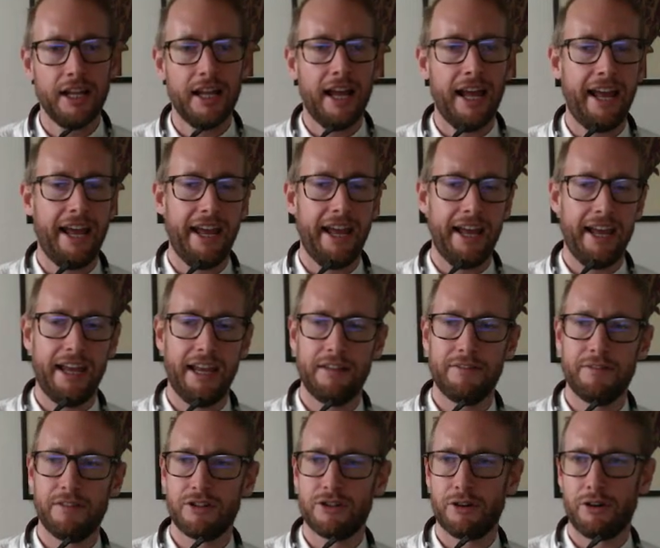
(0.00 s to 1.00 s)

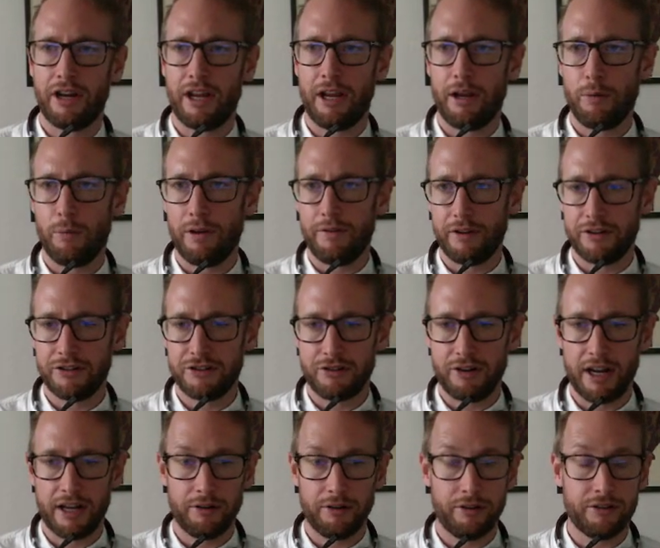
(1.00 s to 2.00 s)
in the journey with
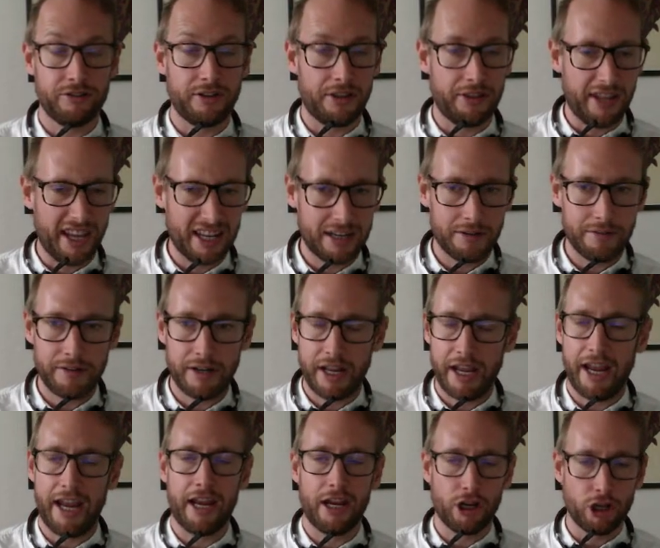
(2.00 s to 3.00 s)
Astrato, because at the end of the
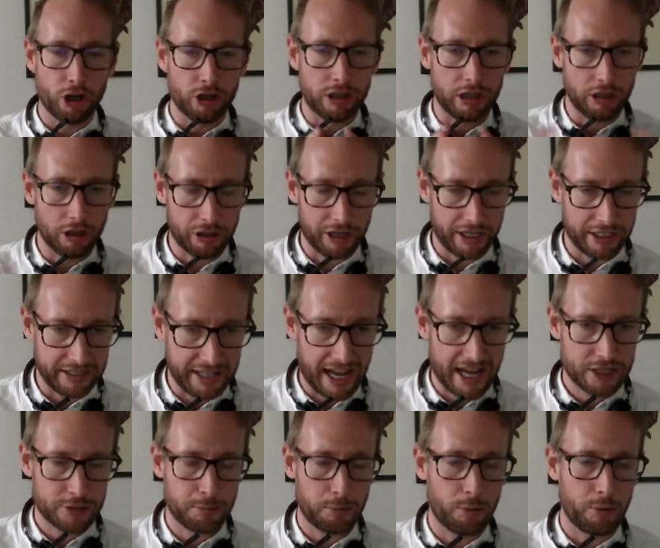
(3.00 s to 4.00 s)
day, good looking
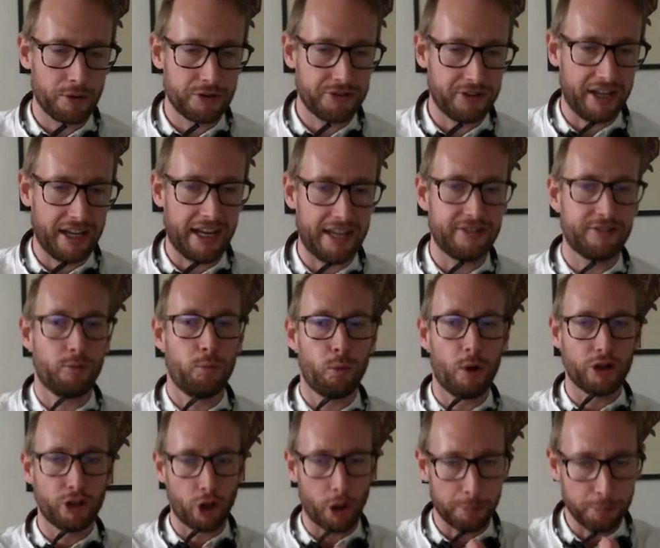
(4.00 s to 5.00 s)
dashboards is
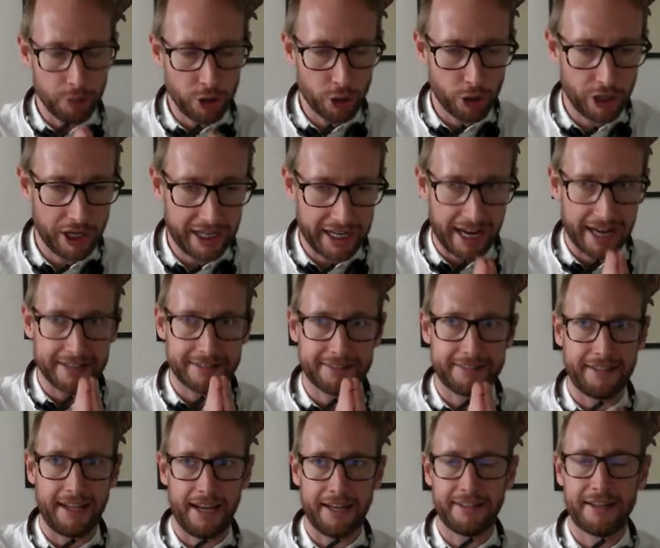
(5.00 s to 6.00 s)
what communicates
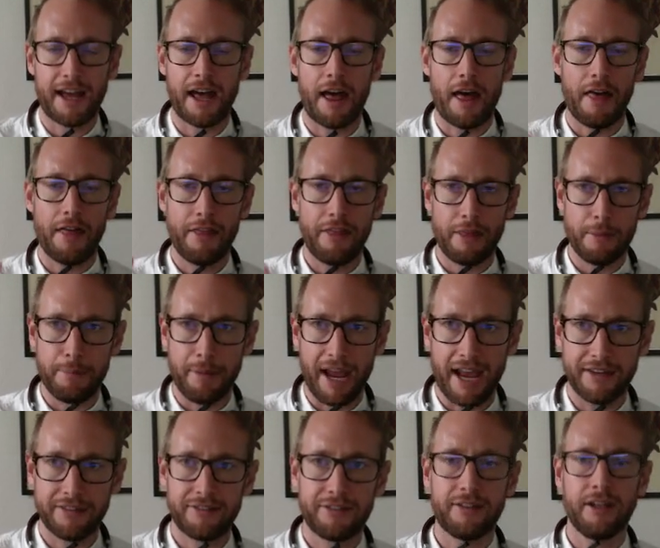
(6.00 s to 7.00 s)
data the
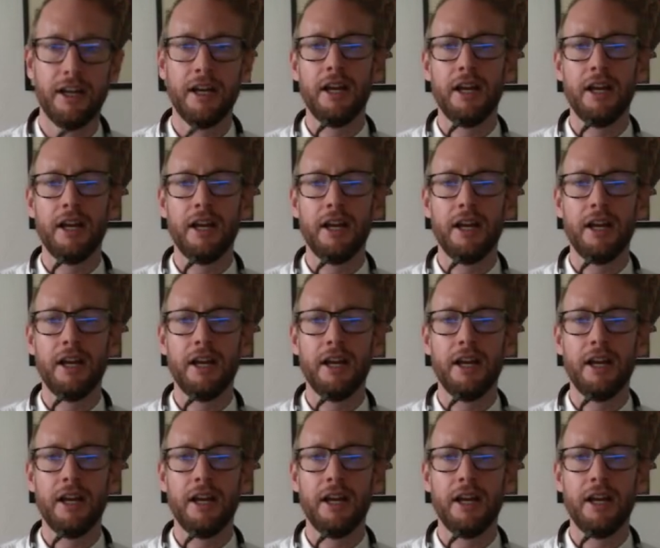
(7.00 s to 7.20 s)
best.